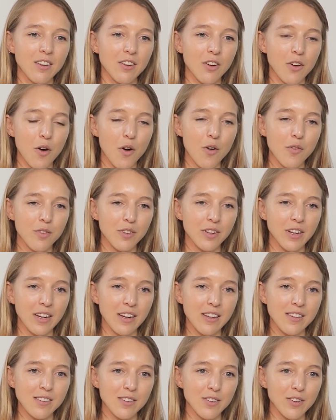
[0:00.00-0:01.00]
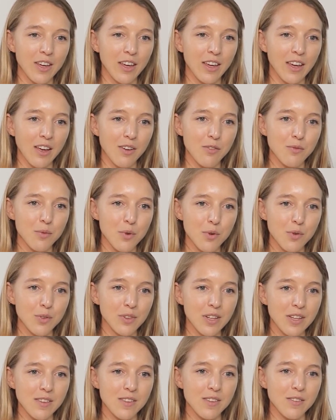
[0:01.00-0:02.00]
often that is looking at, well,
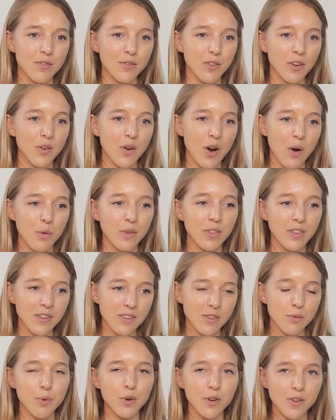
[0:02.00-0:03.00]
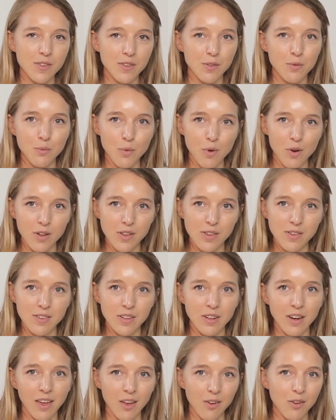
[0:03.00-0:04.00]
let's figure out what this person wants
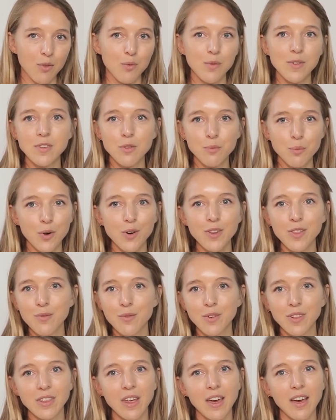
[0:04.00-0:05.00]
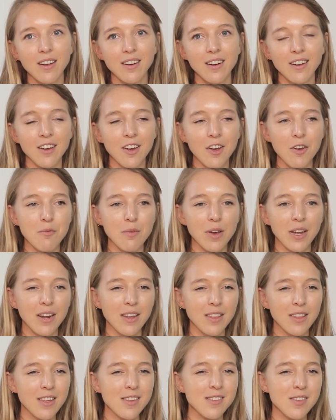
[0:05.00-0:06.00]
and how can we support them with that. And I
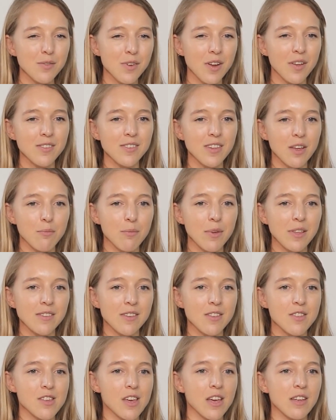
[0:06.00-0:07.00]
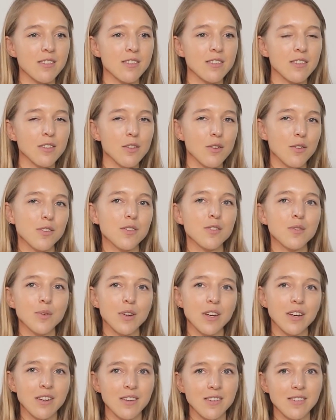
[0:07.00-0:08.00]
think sometimes that message gets lost
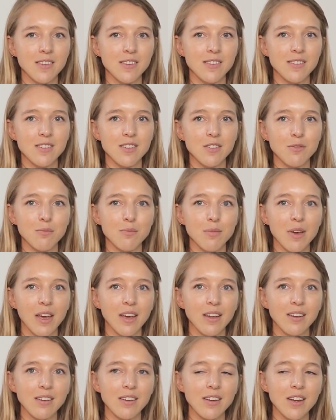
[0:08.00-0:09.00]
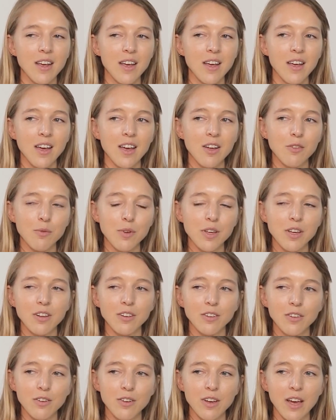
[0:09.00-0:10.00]
within the system, and we
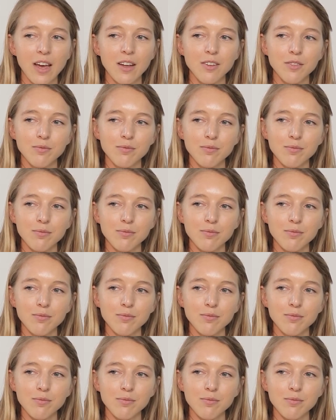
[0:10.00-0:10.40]
can look at,